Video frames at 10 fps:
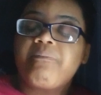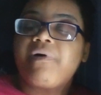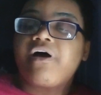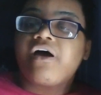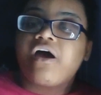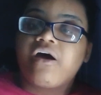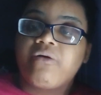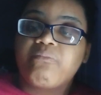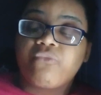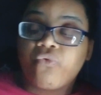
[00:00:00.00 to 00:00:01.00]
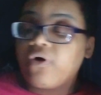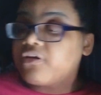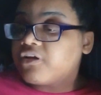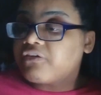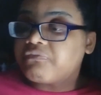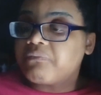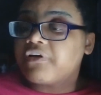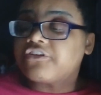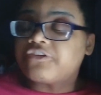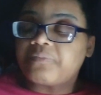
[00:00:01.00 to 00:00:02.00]
But um, one of
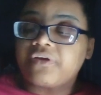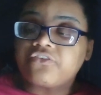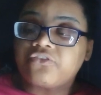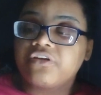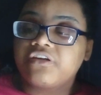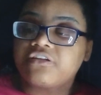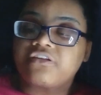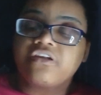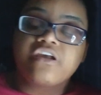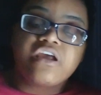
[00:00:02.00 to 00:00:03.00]
my special needs